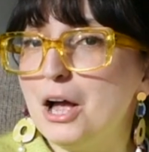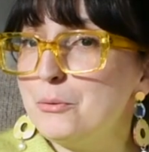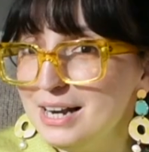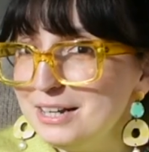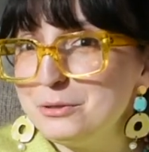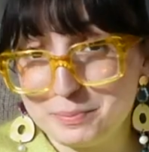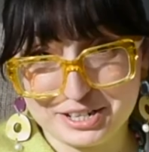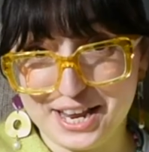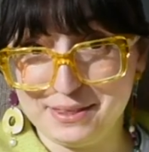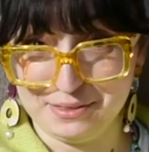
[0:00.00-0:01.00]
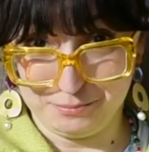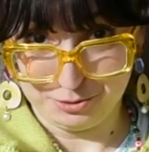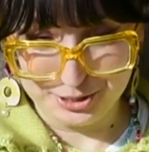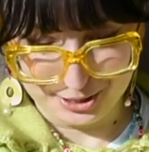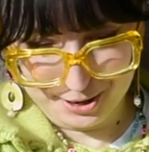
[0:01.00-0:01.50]
I would like to present them
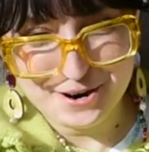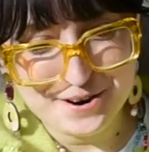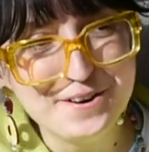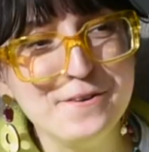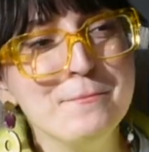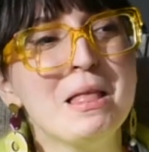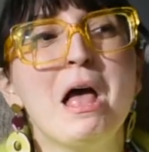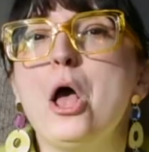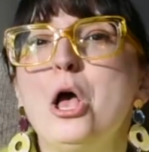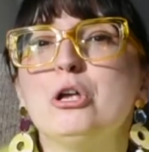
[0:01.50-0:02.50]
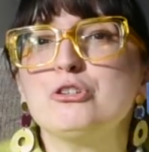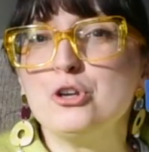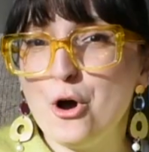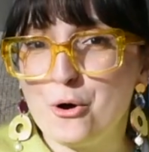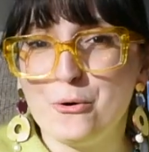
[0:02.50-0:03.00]
to you.
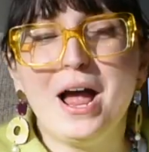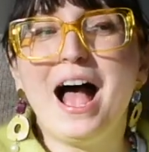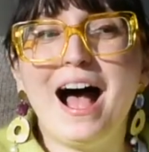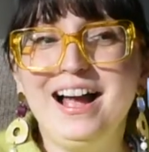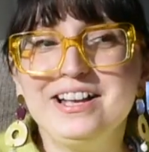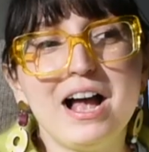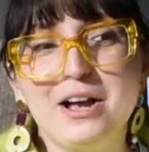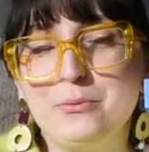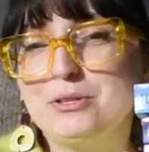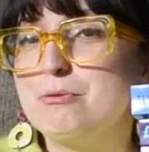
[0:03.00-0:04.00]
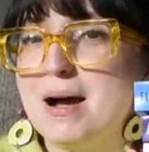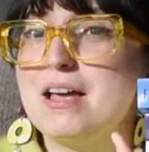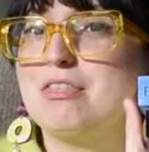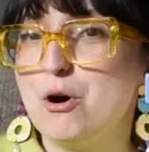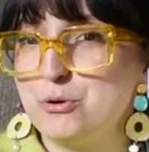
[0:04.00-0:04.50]
So I went to
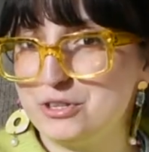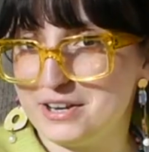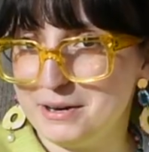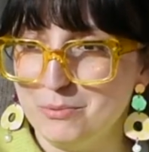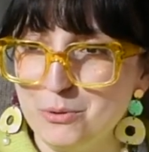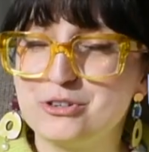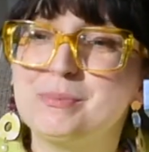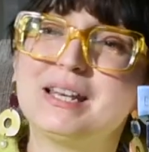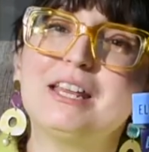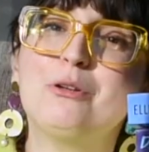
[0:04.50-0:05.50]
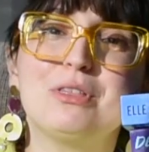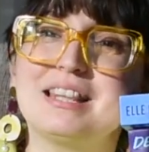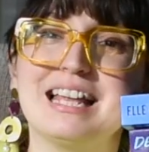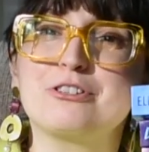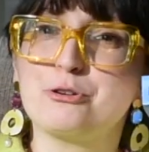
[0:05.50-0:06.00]
buy those 3 books, but I knew
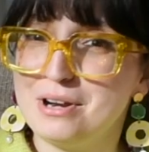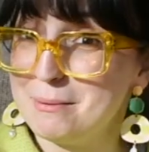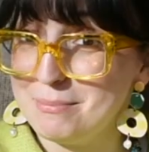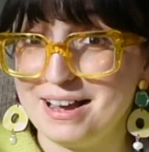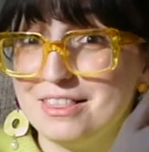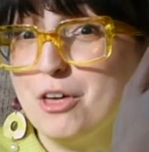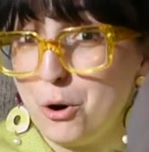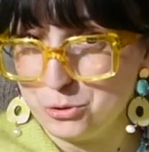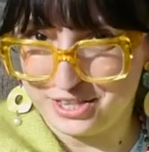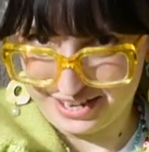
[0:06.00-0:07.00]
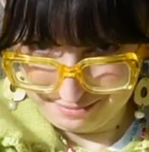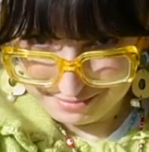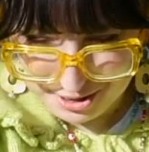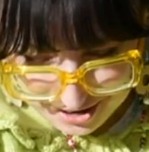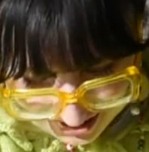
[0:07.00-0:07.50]
that I shouldn't buy those 3
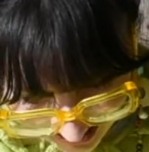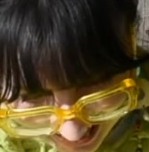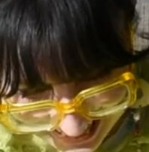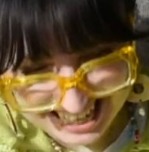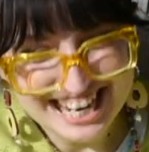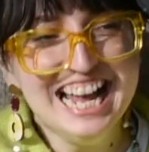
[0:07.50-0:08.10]
books.